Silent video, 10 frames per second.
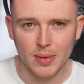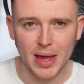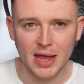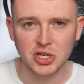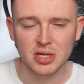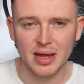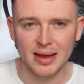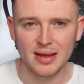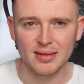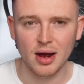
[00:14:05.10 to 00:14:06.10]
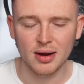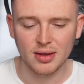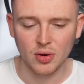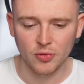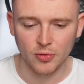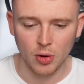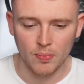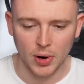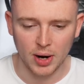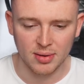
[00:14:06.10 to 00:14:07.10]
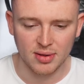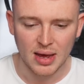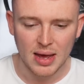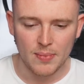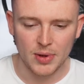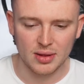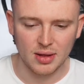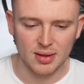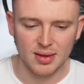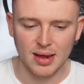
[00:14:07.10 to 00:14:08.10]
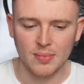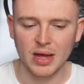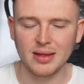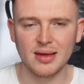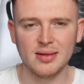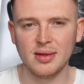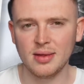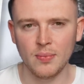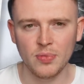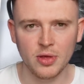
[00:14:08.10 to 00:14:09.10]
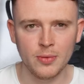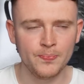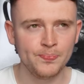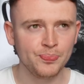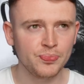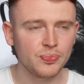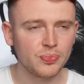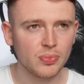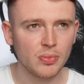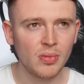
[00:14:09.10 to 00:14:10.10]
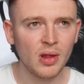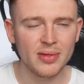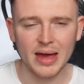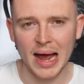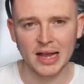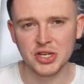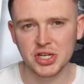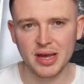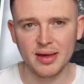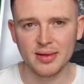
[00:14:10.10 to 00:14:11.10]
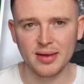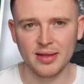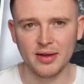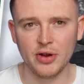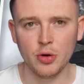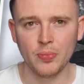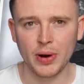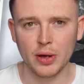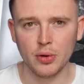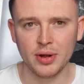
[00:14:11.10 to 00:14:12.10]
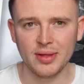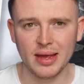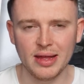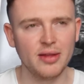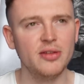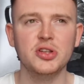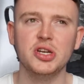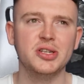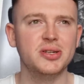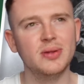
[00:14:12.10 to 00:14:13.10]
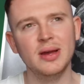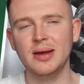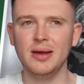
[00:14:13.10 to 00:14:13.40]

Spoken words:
been mentioned in this article from Burns, but it does seem like this is something that Ange sees as a real priority. He doesn't just,